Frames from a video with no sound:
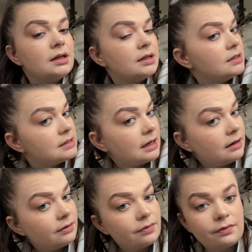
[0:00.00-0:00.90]
He's had
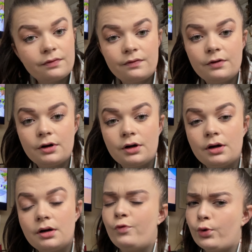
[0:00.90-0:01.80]
it
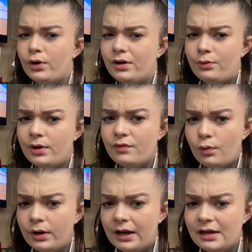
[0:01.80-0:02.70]
for four, three,
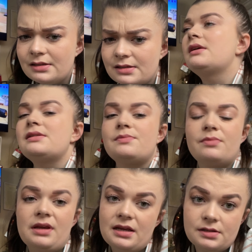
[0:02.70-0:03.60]
four days. He's
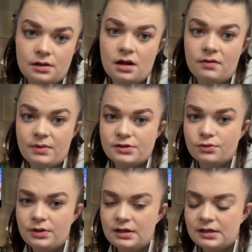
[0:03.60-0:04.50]
He has a lot of muscle
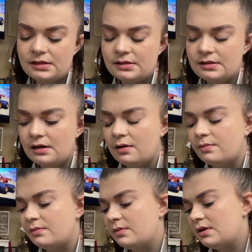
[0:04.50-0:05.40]
weakness.
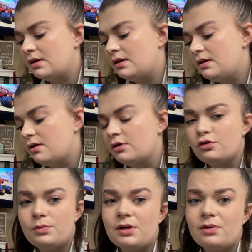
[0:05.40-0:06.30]
Um, the ER
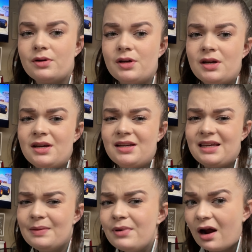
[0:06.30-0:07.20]
told me to
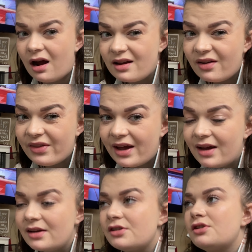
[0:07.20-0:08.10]
keep an eye on
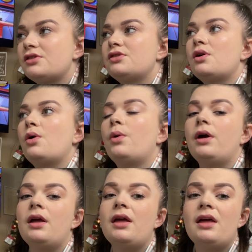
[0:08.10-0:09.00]
that just so
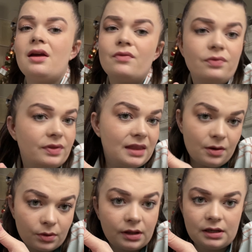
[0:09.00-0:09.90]
if they
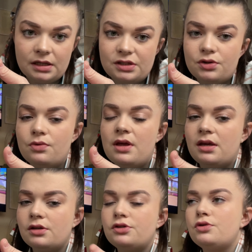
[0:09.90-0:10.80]
really need to, they
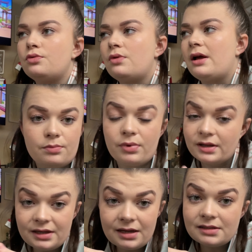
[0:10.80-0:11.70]
can do like
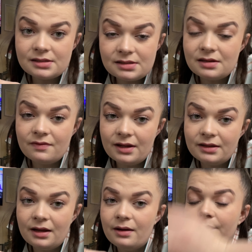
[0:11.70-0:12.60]
blood tests and stuff like
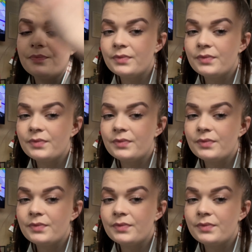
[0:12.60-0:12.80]
that.